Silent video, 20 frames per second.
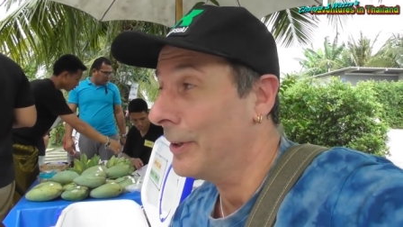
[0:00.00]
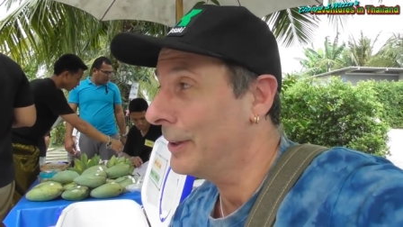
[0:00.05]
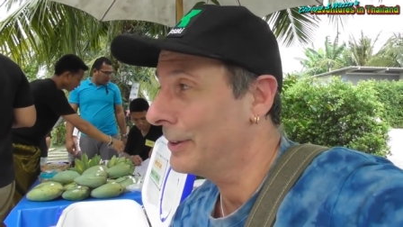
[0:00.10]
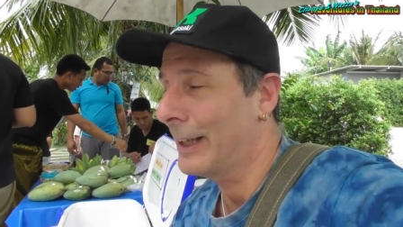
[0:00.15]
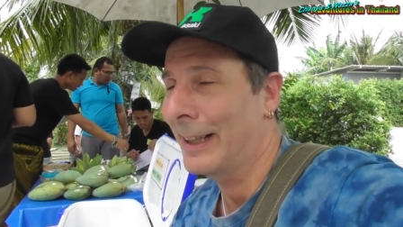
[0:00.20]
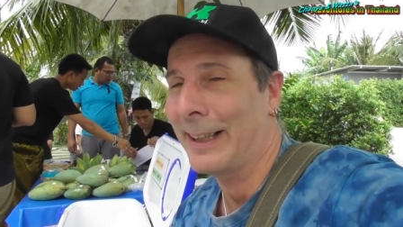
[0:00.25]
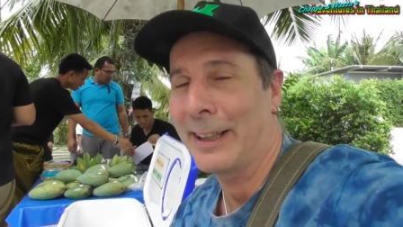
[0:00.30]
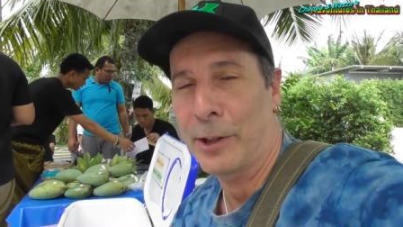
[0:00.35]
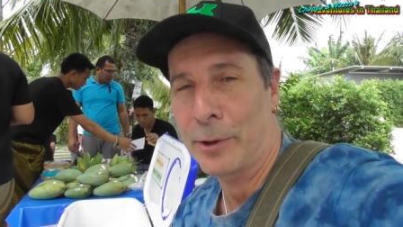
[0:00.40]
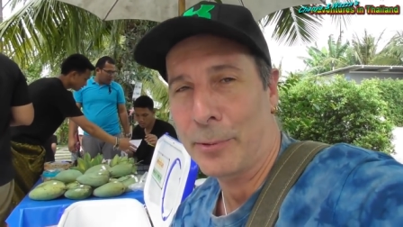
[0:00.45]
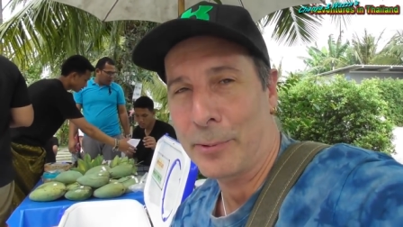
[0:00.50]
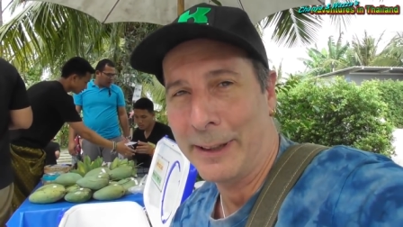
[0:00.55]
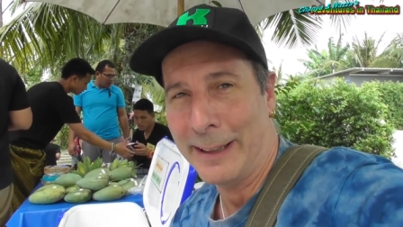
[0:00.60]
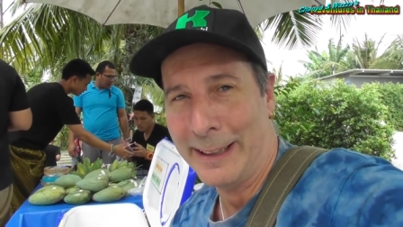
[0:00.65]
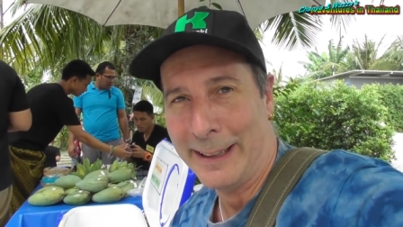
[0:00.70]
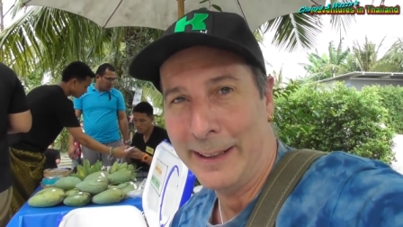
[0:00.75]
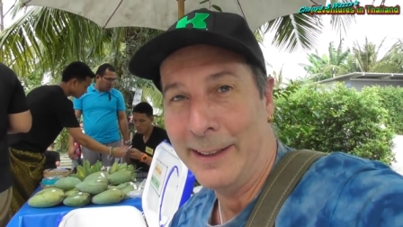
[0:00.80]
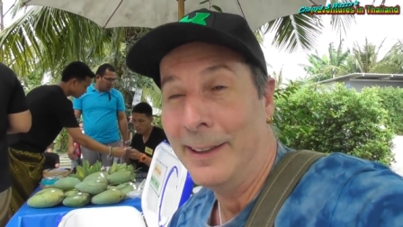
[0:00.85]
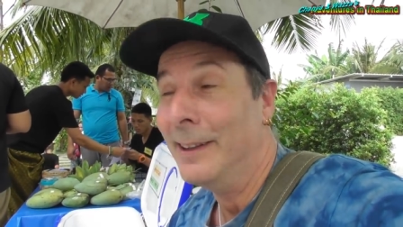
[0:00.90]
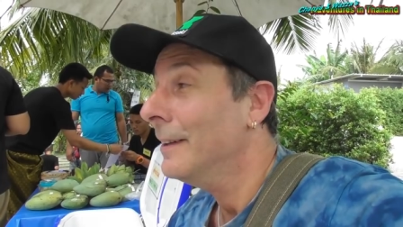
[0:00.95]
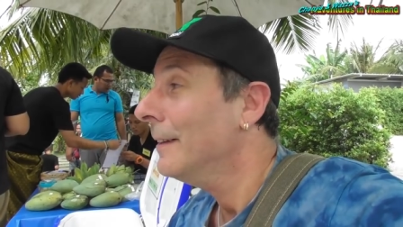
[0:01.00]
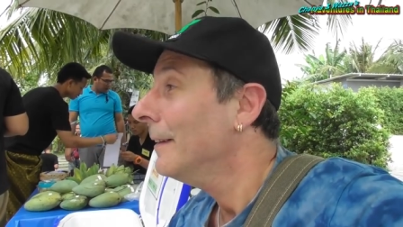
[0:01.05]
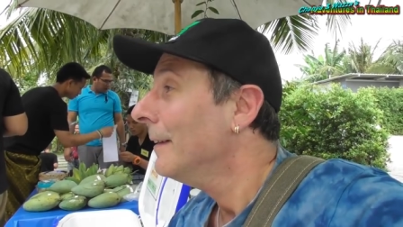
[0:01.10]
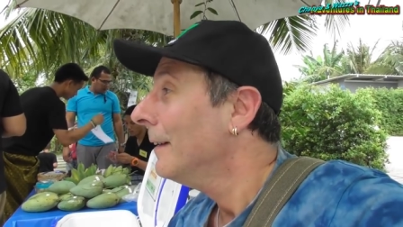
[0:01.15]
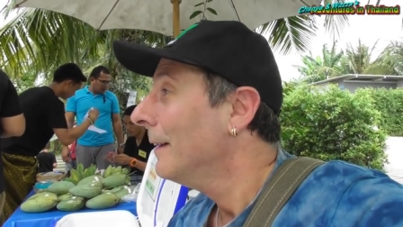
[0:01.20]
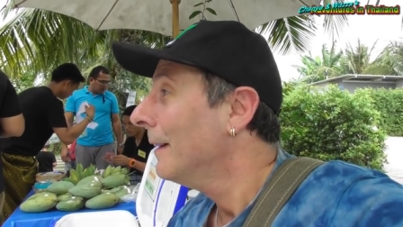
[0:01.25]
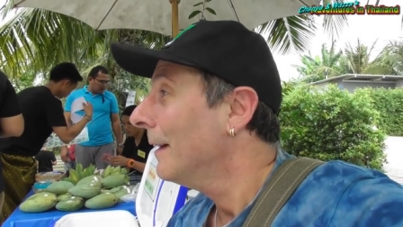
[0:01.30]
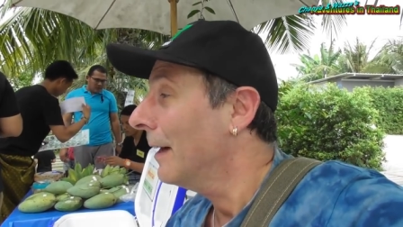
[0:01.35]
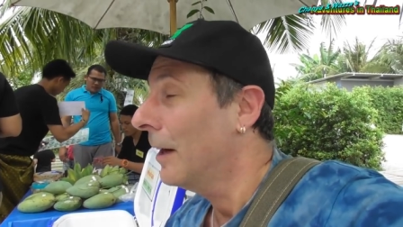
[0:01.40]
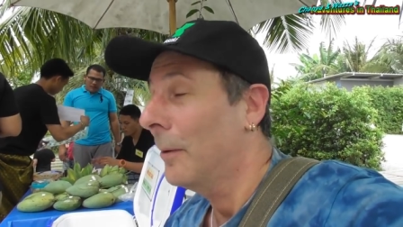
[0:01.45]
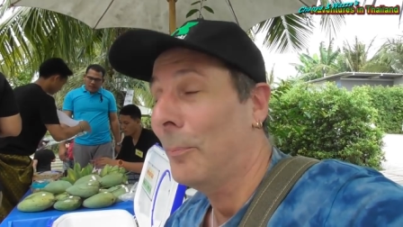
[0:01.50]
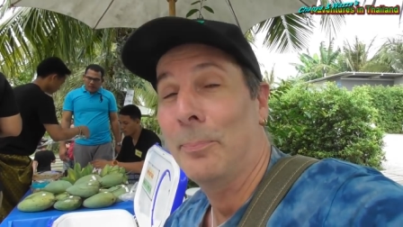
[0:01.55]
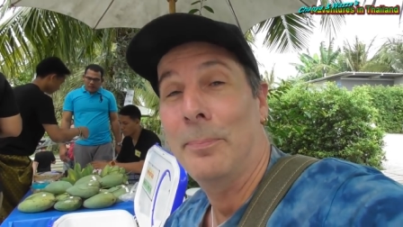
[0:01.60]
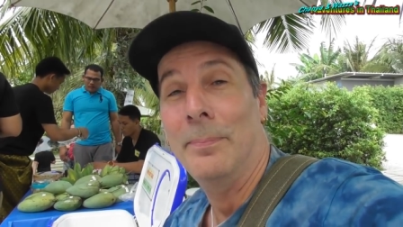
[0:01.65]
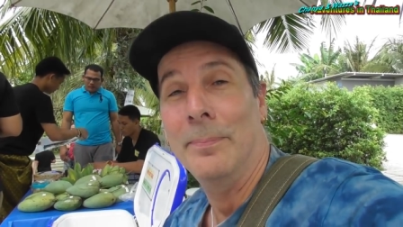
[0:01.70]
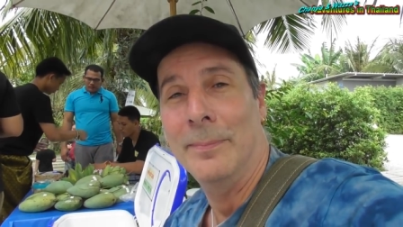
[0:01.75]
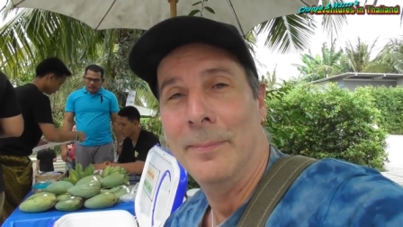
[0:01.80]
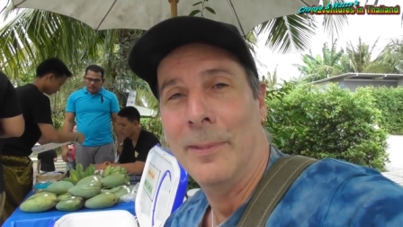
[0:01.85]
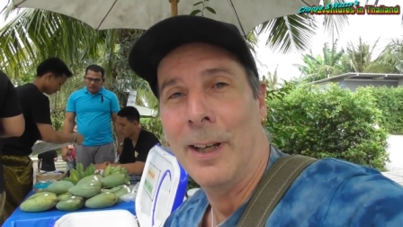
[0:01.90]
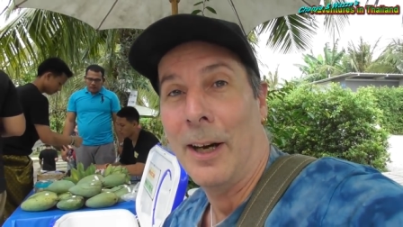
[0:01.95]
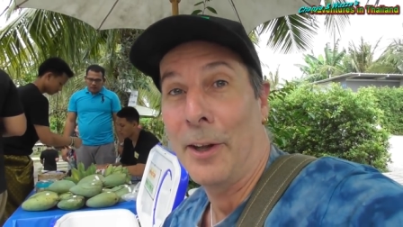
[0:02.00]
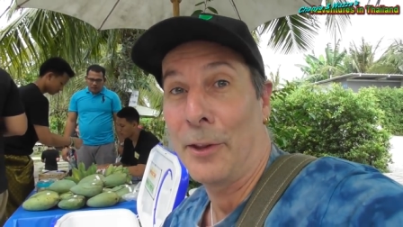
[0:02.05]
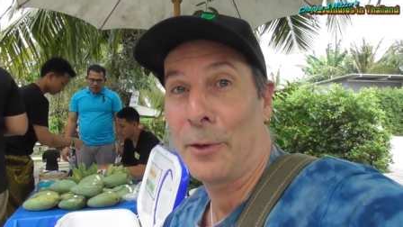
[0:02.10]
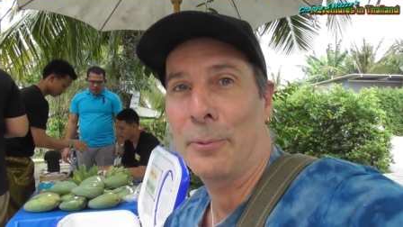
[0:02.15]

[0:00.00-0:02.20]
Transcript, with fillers: There's only three, uh, uh,